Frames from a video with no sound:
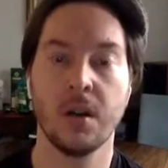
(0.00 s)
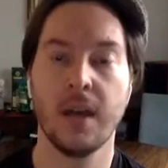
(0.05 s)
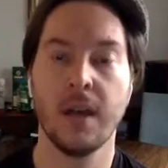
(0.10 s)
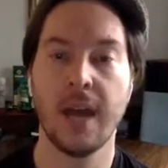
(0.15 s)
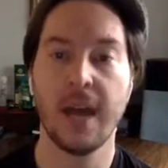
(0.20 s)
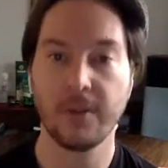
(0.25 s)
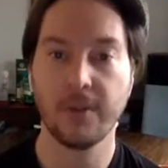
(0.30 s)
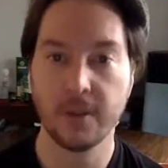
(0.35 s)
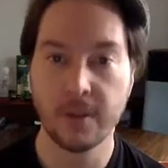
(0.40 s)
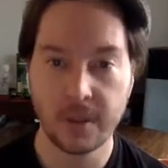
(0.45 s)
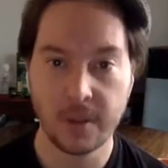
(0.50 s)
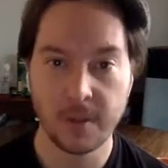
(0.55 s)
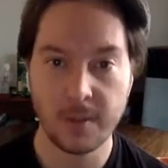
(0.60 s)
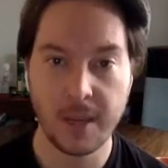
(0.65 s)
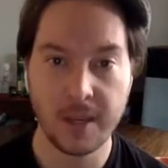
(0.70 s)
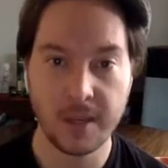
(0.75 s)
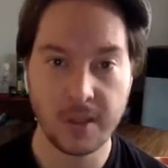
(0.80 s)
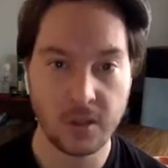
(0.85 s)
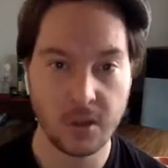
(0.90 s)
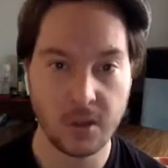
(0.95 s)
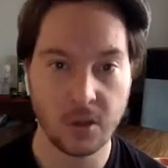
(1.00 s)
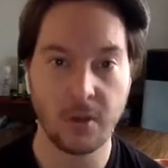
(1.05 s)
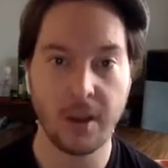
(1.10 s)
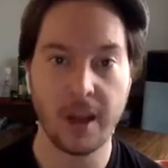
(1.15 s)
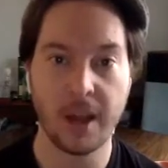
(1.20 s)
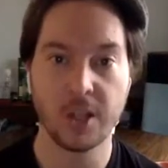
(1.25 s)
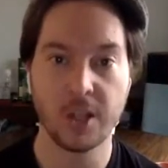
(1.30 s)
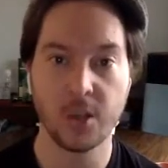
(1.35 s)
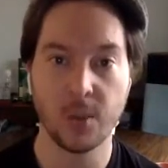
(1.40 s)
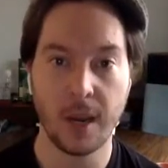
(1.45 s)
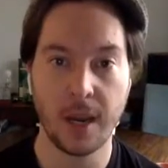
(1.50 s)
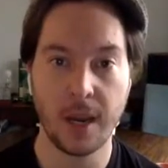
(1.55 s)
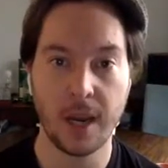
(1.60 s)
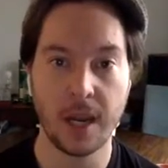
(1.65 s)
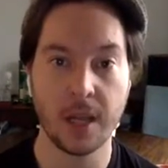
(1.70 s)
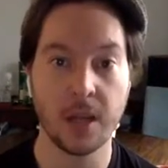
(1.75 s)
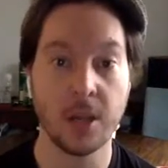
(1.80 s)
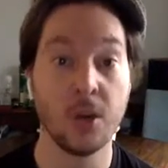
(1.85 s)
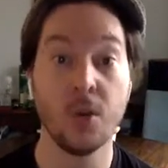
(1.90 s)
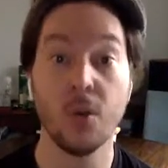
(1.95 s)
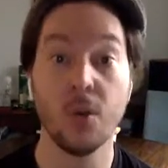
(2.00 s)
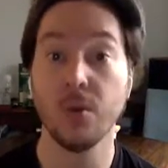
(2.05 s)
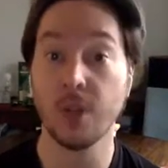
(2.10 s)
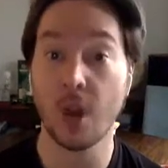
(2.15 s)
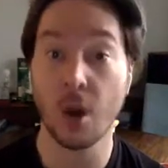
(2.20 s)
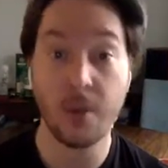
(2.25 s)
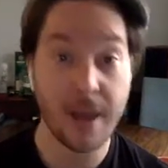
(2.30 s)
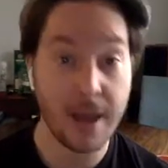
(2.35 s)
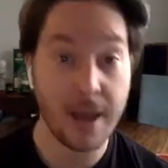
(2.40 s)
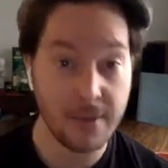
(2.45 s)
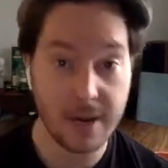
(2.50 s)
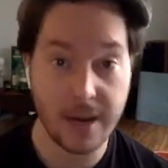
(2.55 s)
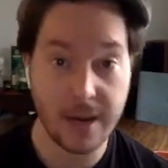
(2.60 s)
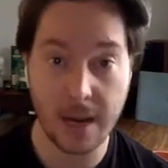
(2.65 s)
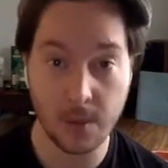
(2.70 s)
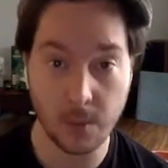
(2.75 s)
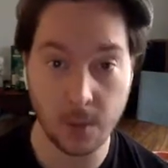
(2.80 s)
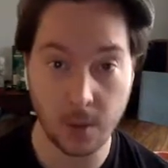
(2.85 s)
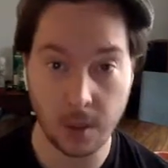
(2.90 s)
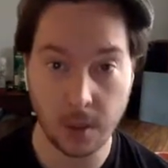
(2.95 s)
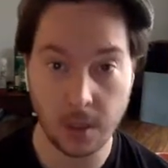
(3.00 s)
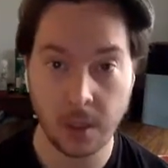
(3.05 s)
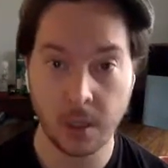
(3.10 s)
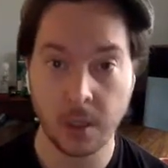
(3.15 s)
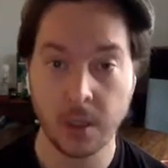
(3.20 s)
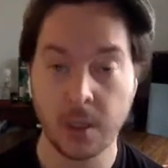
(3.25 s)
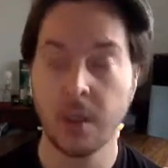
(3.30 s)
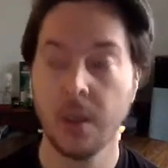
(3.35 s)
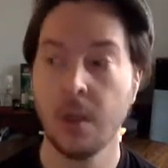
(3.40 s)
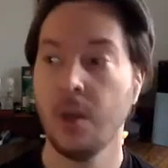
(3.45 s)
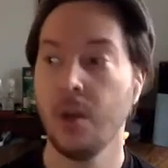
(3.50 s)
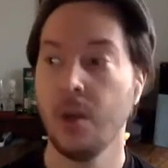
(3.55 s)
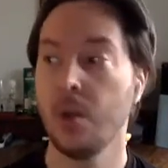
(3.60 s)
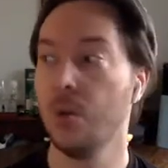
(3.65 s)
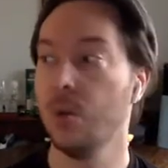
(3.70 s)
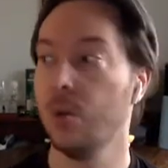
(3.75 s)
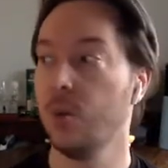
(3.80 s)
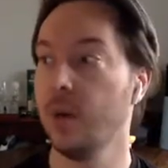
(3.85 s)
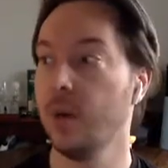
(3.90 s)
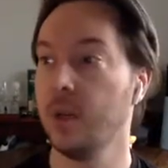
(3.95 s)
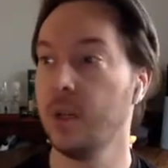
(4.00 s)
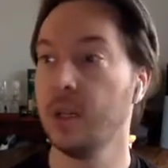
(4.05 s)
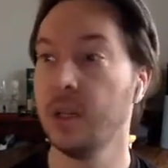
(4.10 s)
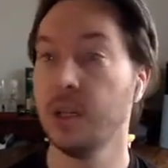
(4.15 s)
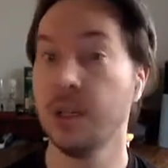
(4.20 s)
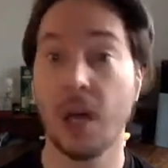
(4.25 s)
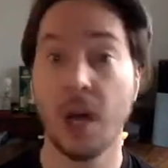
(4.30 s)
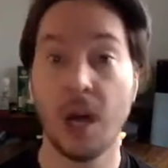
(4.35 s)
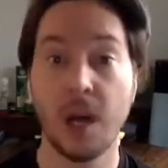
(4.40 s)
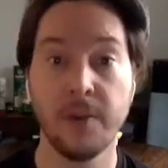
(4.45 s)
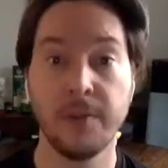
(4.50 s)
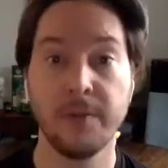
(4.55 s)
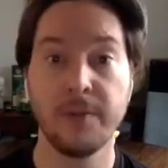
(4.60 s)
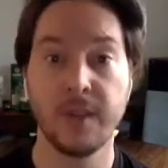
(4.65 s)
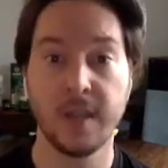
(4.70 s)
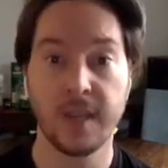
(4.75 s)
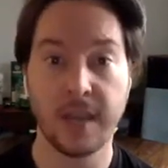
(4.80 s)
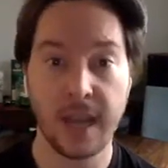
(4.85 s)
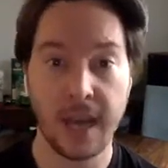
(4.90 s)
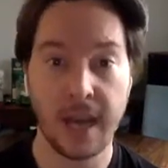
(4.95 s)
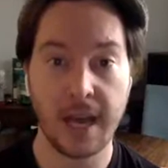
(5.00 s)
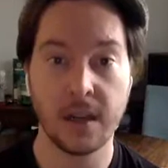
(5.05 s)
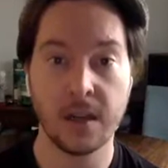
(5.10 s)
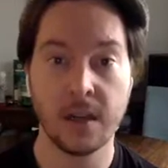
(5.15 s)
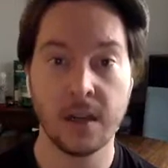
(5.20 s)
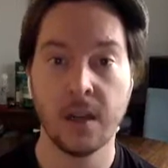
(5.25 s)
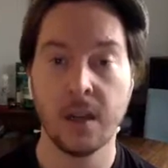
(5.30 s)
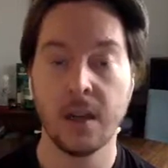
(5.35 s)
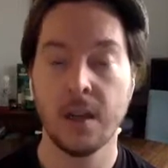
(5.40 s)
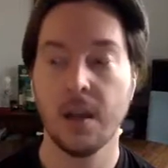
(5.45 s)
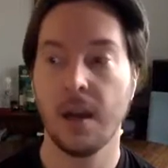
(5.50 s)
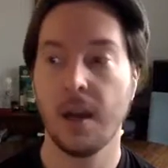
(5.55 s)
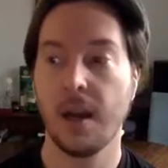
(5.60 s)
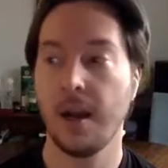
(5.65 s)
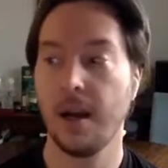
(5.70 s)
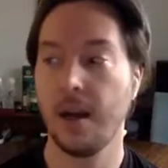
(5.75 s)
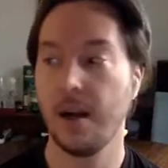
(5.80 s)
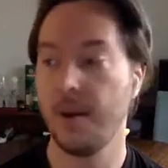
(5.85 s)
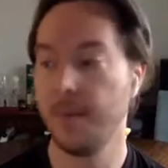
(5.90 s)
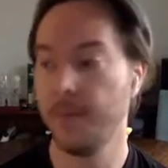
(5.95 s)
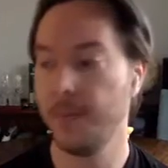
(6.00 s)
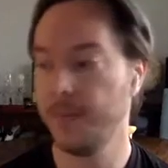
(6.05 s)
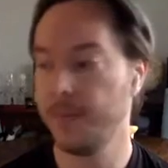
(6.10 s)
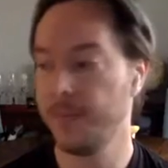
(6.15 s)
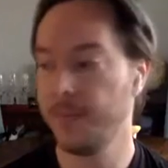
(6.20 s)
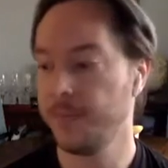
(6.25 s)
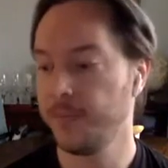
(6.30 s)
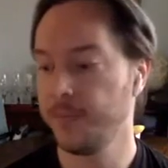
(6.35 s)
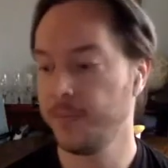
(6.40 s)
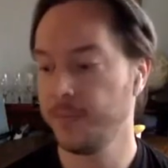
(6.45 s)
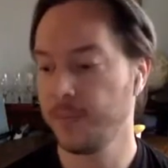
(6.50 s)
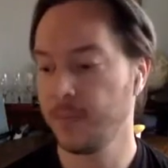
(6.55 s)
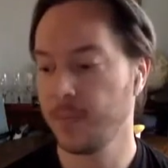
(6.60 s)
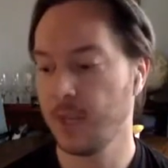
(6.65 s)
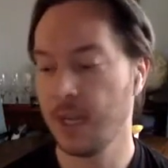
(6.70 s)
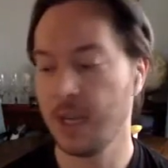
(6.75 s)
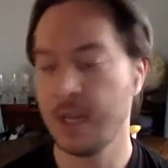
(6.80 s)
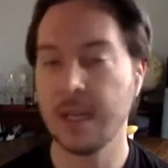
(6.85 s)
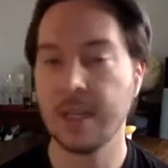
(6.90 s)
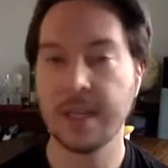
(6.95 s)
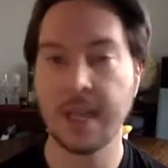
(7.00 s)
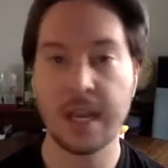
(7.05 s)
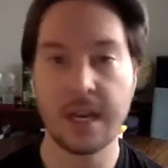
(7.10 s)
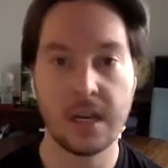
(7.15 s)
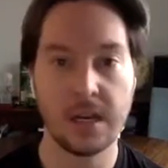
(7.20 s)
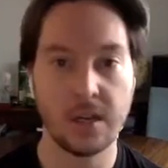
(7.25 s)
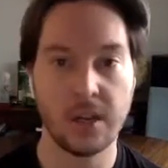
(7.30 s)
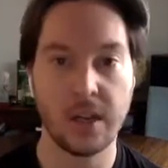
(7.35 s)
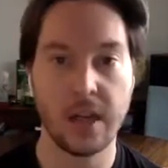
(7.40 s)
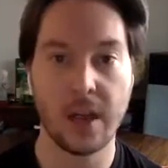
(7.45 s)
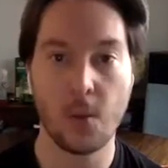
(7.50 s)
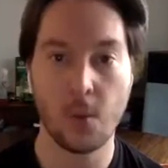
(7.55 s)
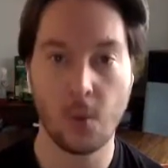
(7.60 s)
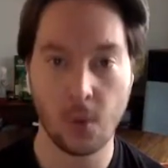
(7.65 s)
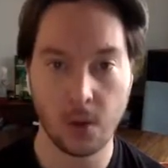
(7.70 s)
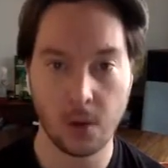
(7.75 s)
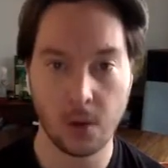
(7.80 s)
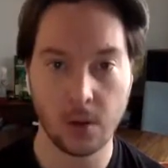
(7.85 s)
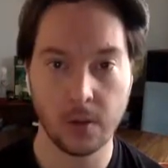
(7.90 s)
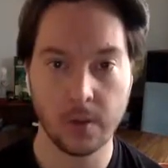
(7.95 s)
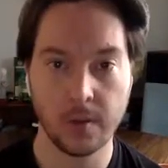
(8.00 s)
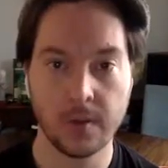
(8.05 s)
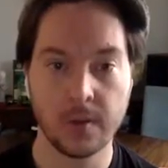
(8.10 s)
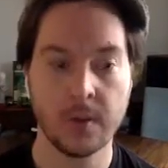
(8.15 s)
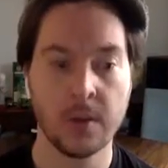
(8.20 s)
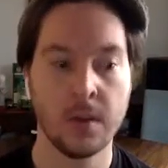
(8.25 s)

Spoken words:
every semester graduating who don't have a network, who would love to get inundated into that world,